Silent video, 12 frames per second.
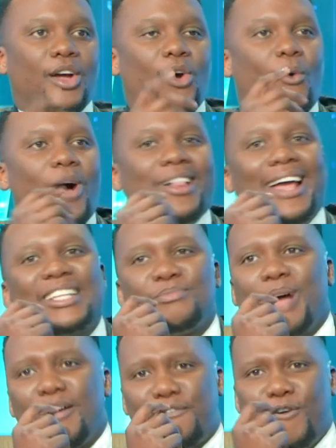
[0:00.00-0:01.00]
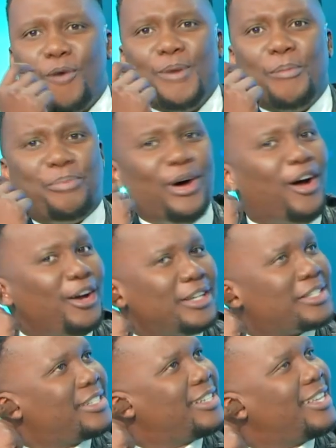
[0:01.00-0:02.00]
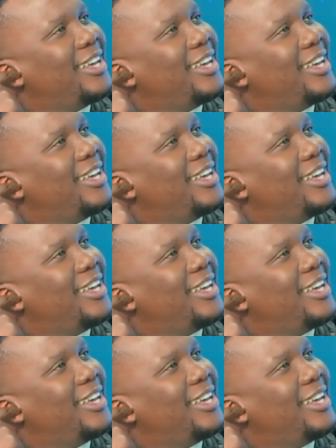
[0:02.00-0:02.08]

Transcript: Well, as my former boss,